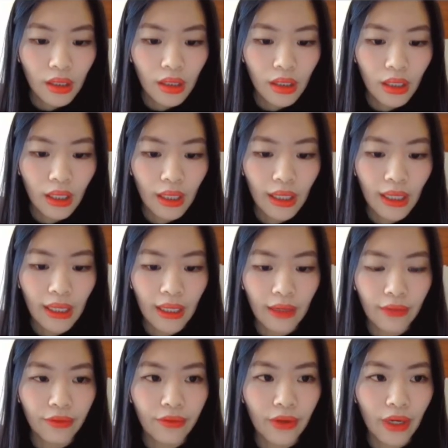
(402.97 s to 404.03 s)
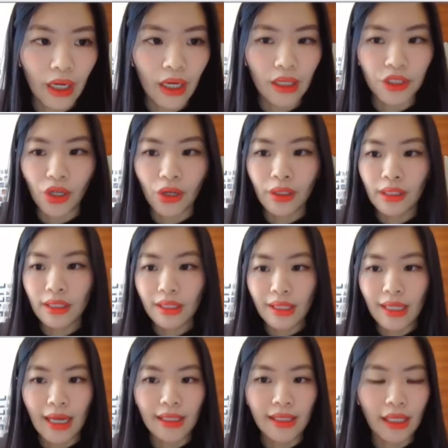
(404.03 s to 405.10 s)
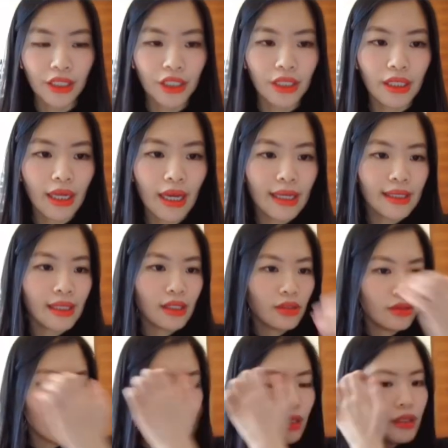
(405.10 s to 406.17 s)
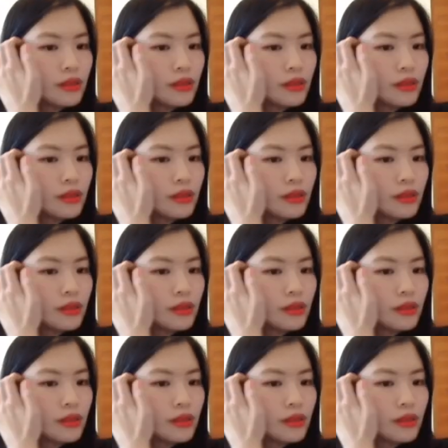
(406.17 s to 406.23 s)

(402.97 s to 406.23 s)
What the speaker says: I have joined this class actually as a student.